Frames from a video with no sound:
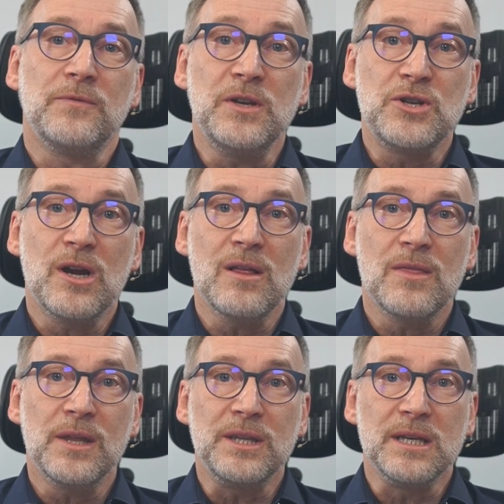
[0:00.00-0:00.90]
feature
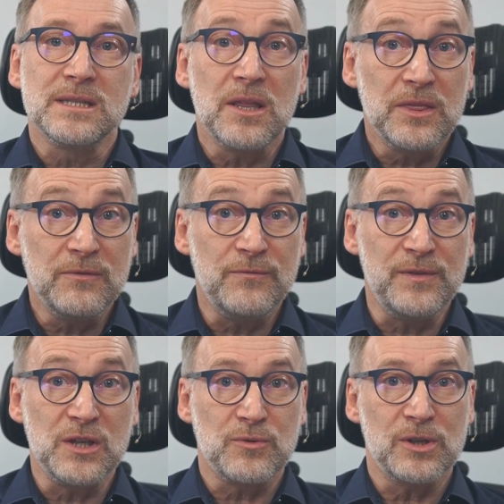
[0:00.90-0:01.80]
that is the
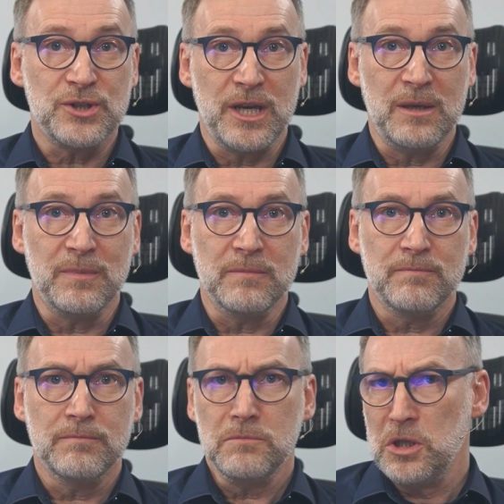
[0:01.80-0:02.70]
visual shape.
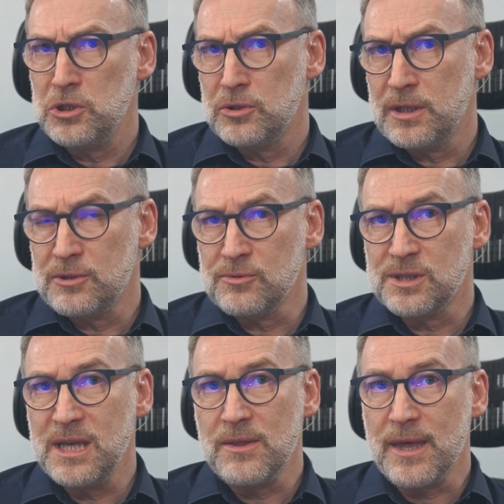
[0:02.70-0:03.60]
In order to
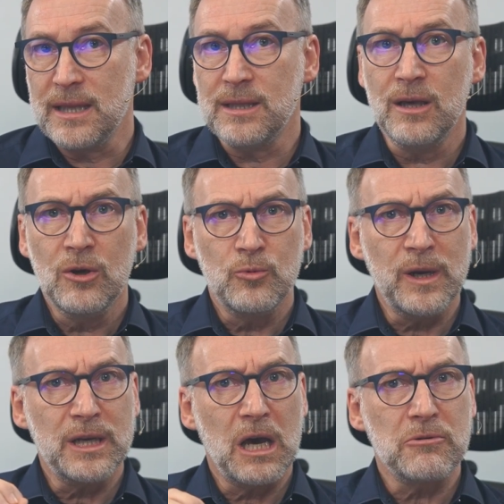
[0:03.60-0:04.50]
see that,
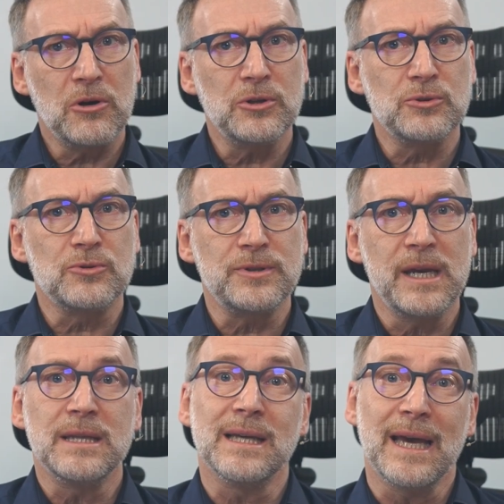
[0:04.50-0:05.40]
we are now going to
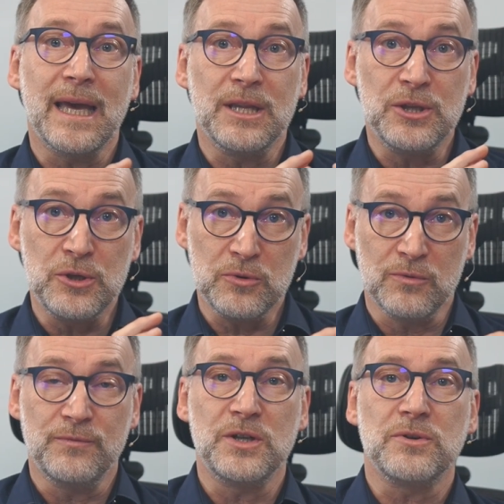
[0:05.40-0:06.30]
create a
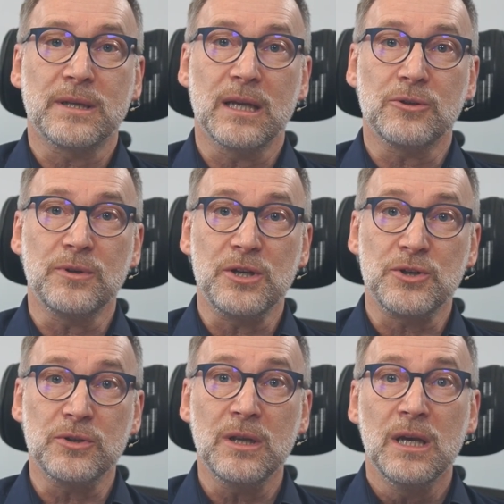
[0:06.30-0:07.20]
new visual
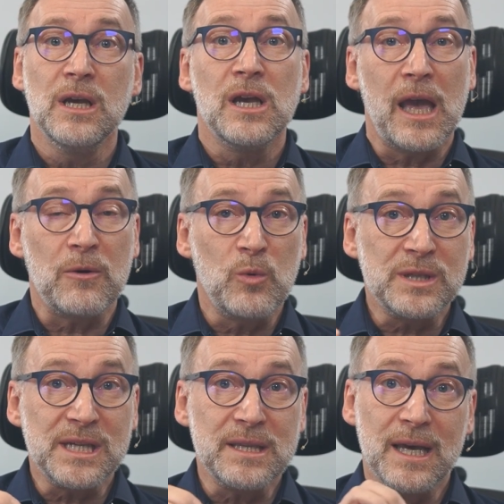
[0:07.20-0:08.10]
calculation, and we
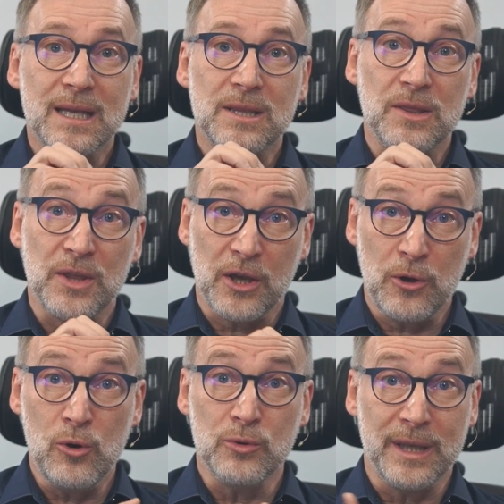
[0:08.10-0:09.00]
see that the
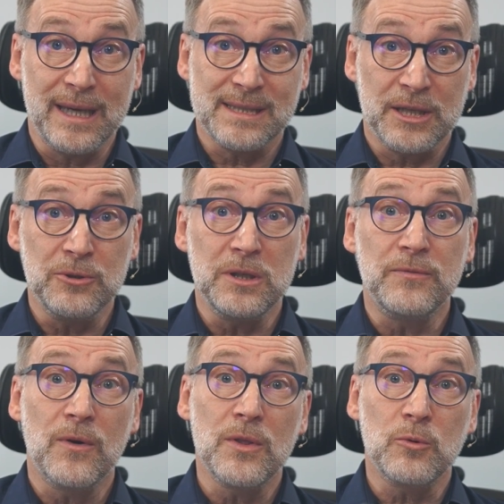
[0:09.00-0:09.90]
code
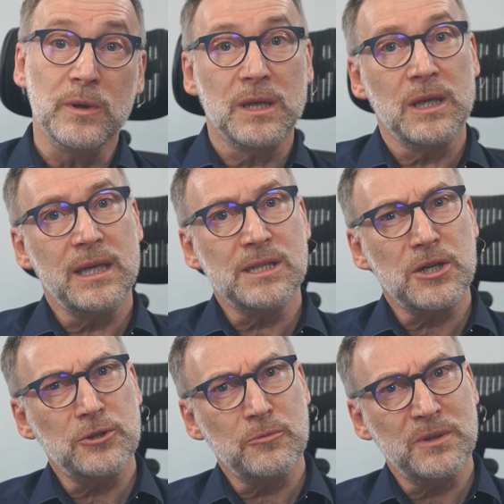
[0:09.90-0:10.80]
executed for the query is
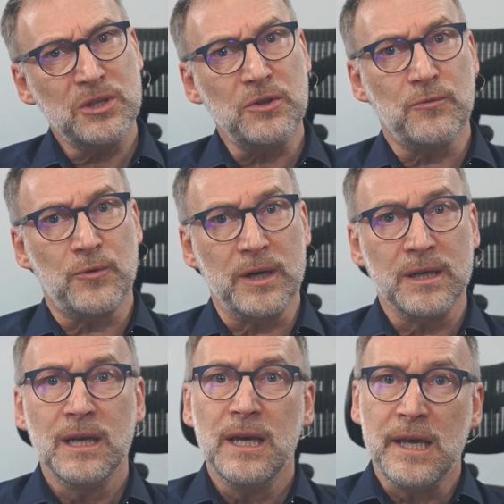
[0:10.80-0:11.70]
going to be different.
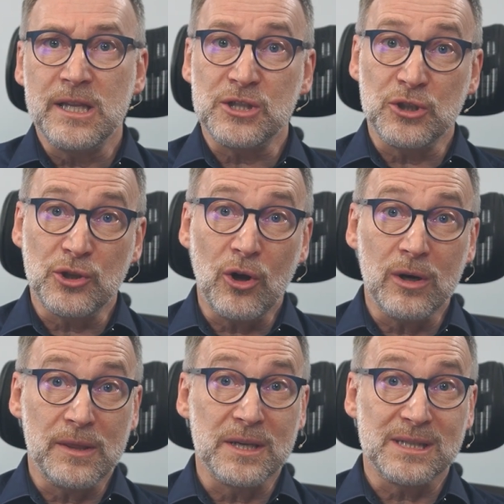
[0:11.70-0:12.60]
It's not
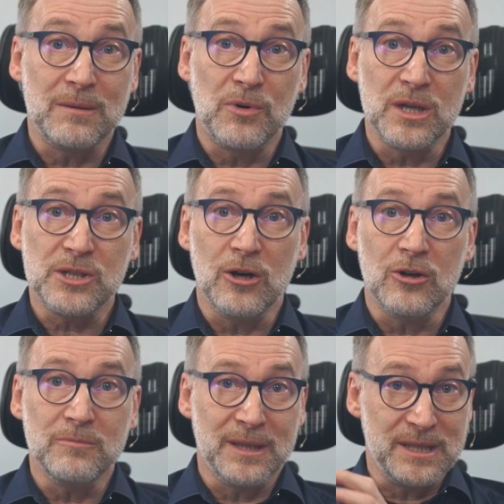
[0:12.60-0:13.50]
only the summaries
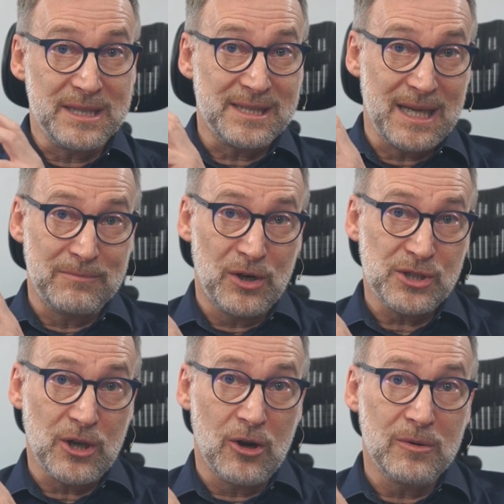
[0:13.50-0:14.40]
column, but it's
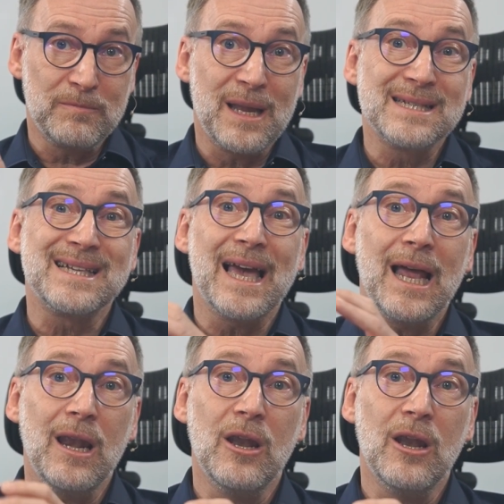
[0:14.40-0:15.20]
summaries column plus a